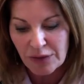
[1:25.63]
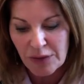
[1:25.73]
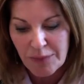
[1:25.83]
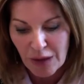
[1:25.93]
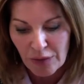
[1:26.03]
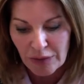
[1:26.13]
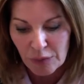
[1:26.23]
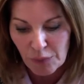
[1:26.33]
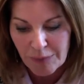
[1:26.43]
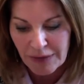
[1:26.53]
in
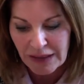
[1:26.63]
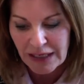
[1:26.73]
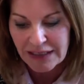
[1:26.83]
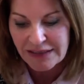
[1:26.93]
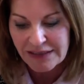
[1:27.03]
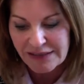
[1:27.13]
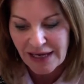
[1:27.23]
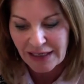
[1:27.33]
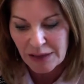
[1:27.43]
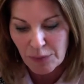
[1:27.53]
American women, and it's the
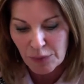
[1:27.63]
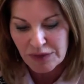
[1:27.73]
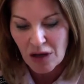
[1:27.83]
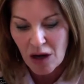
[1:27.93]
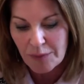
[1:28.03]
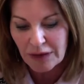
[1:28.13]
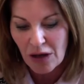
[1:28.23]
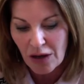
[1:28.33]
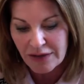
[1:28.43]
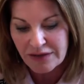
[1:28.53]
second most common
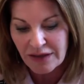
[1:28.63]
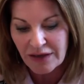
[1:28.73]
cause